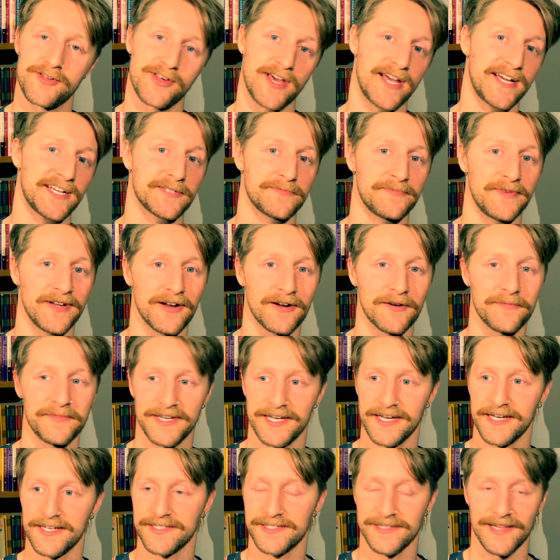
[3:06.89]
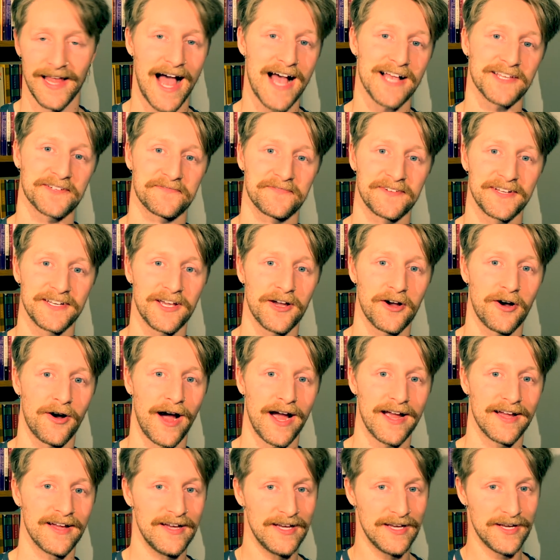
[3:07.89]
Shakespeare because last video
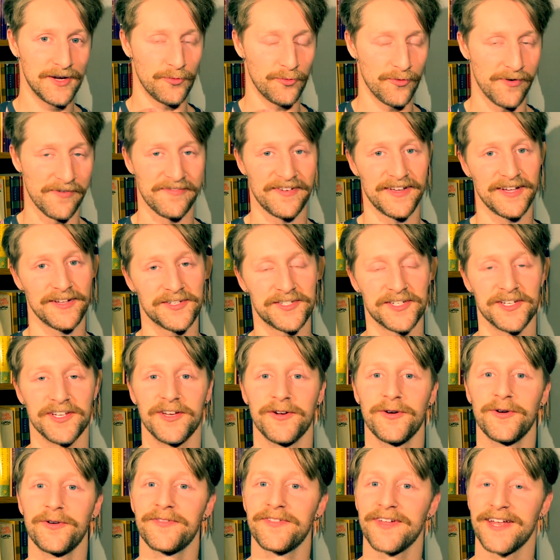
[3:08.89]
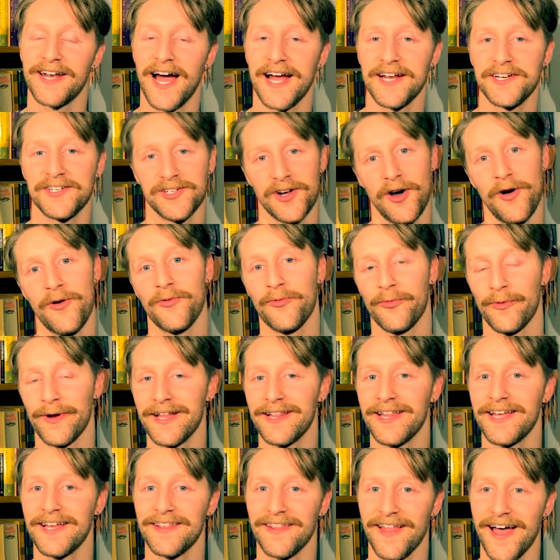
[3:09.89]
I revealed to you that I don't
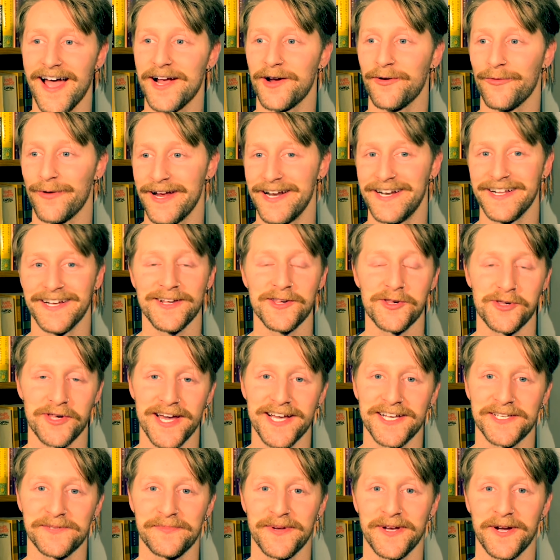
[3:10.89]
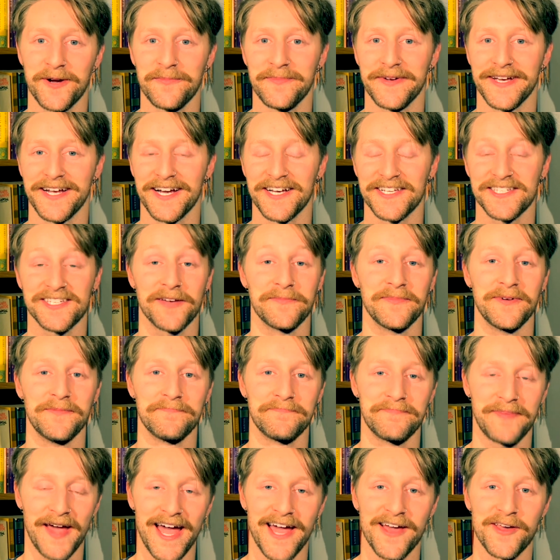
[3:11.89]
really like reading Shakespeare because I'm
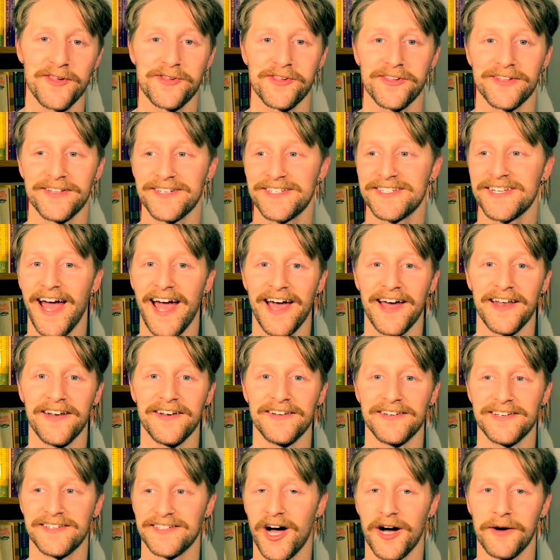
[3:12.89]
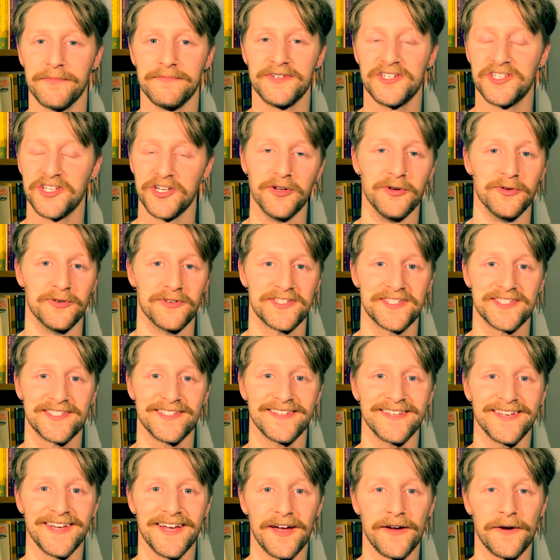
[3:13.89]
impatient and
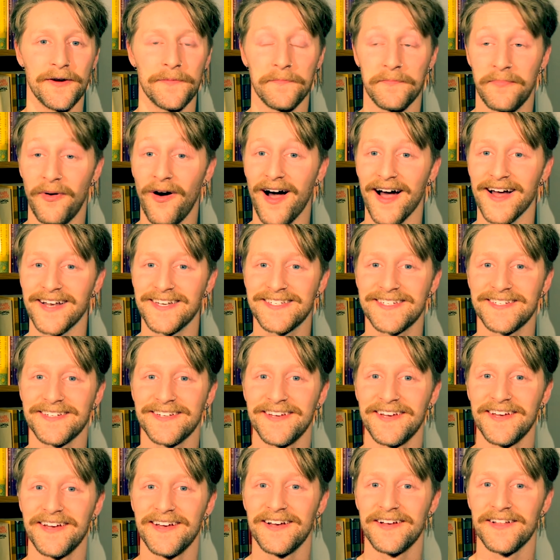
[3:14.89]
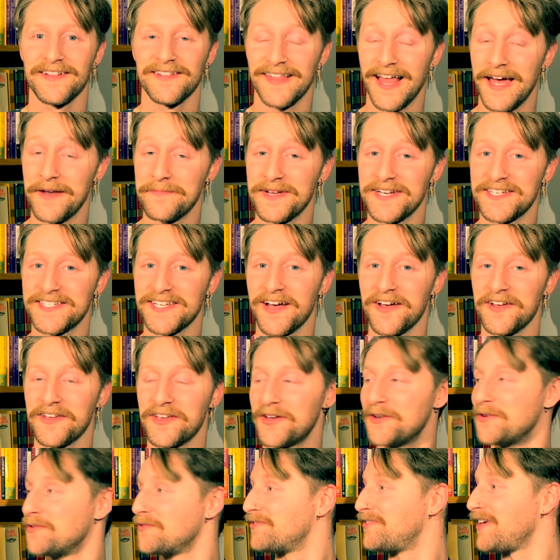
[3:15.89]
obtuse. But let me tell
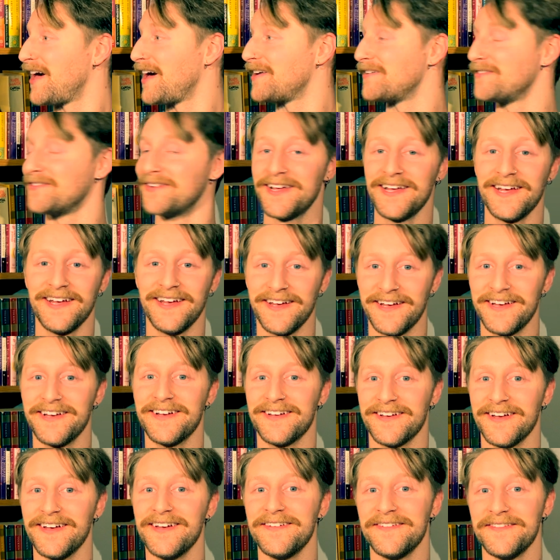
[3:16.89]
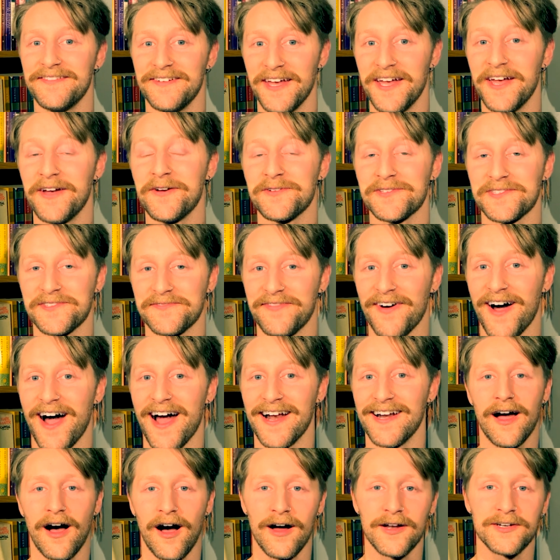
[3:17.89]
you that it was
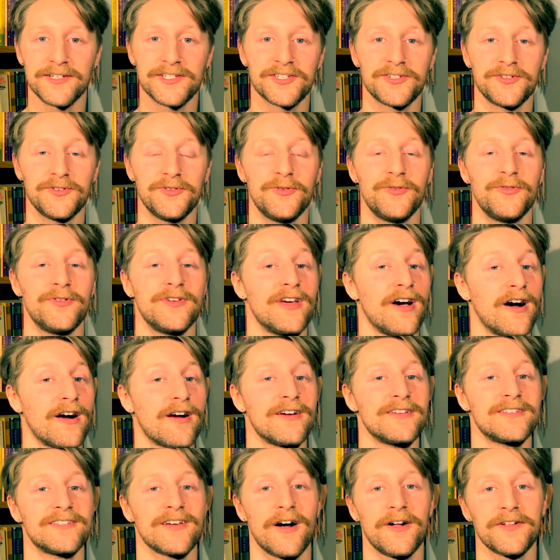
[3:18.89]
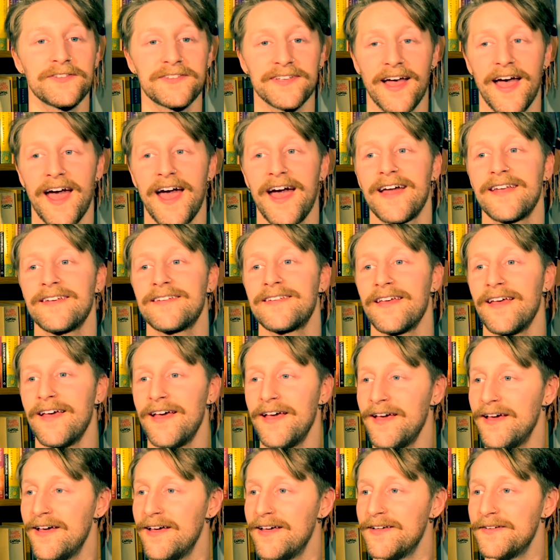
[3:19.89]
fine. On to young adult and
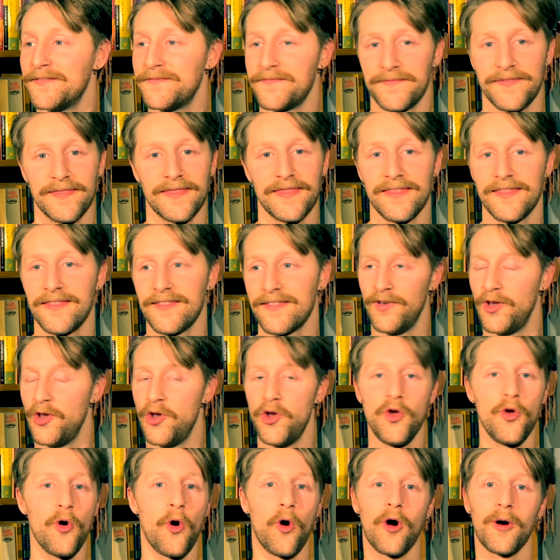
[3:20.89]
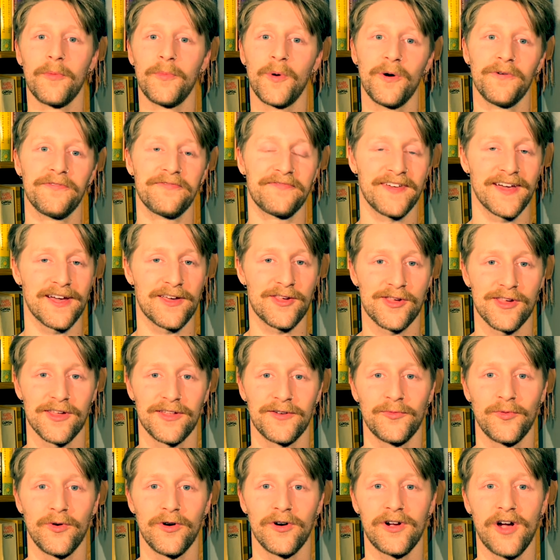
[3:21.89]
normal
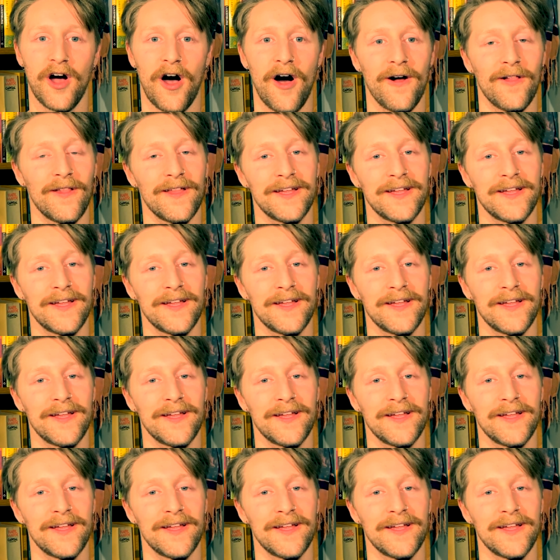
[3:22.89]
fiction, we'll call